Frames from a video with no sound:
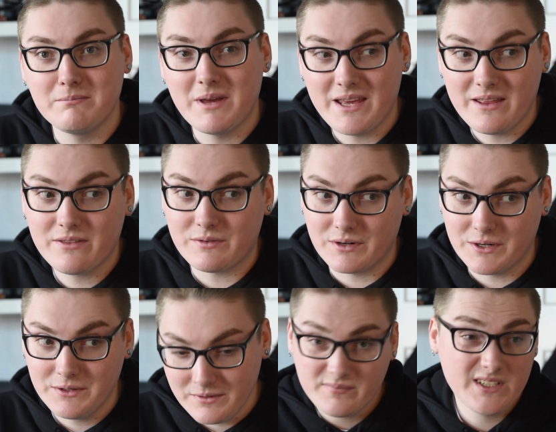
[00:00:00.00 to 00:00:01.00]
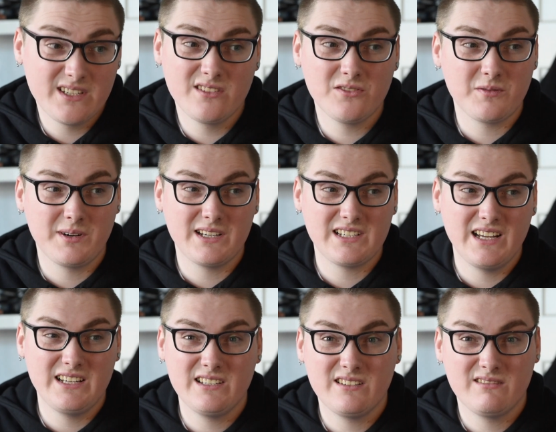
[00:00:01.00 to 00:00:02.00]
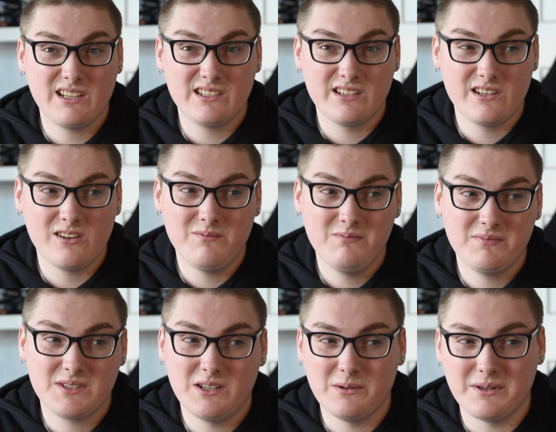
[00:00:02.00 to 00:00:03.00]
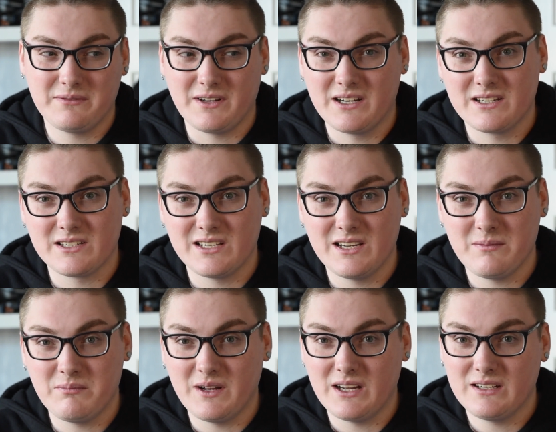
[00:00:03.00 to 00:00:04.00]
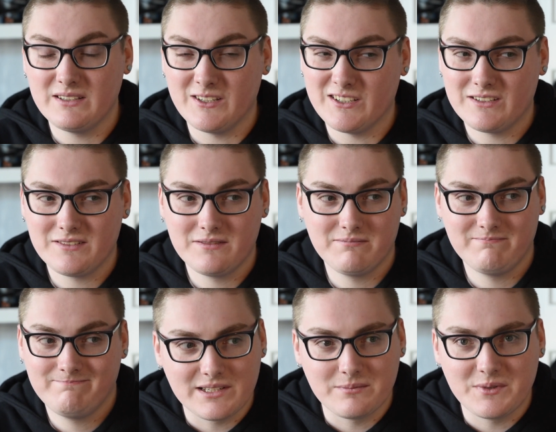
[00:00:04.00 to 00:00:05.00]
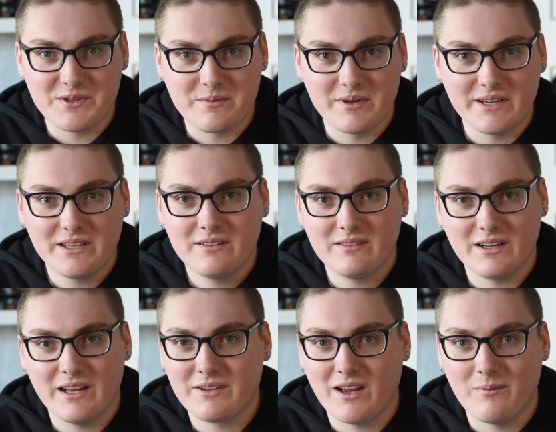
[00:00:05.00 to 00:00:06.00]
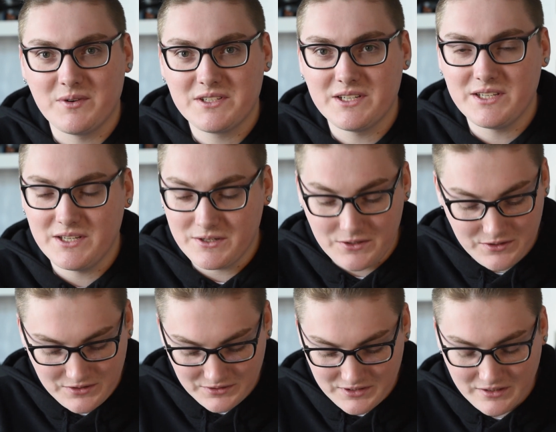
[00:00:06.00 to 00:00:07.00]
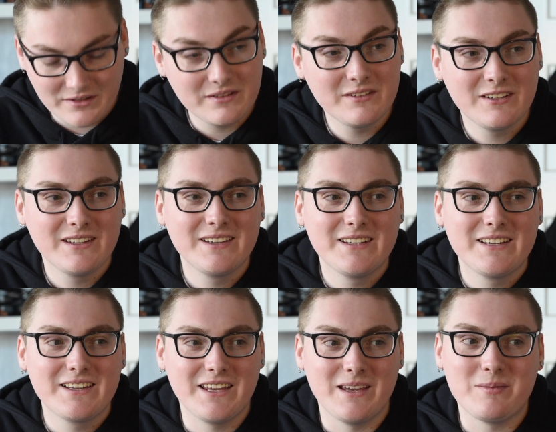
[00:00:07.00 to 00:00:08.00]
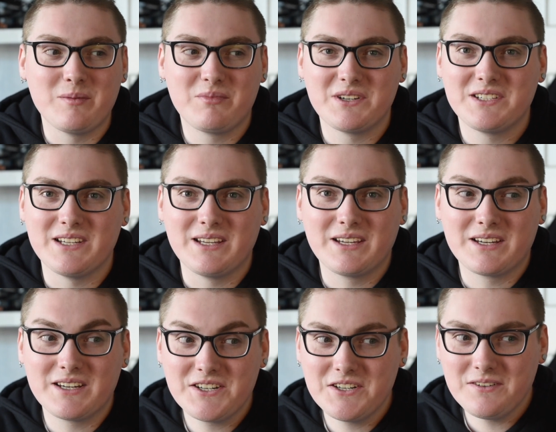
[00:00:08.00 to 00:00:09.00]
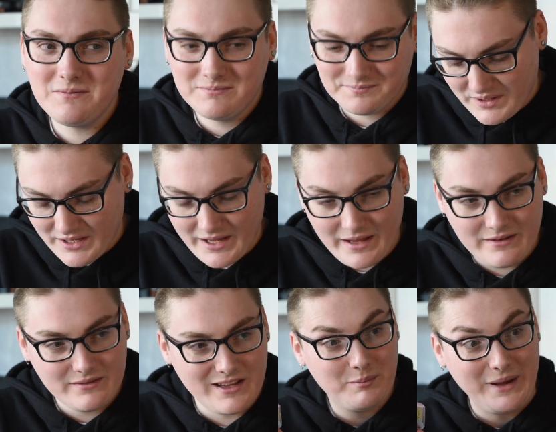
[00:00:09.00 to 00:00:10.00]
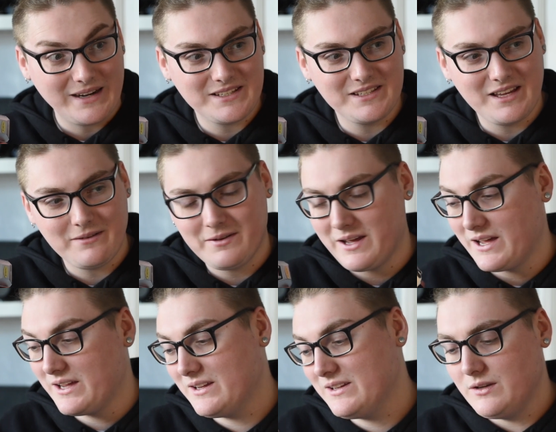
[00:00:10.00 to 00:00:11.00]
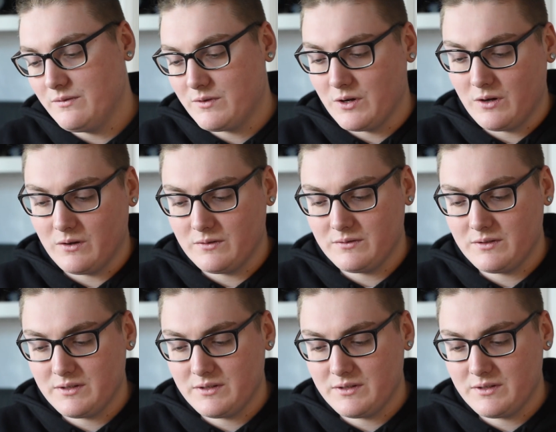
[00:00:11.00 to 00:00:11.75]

me through, which is also a nice lens, does the job. It's got a little bit of fungus in it, but it doesn't bother me. I have cameras to use, not to keep in pristine condition. But yeah, back to the FA. You've got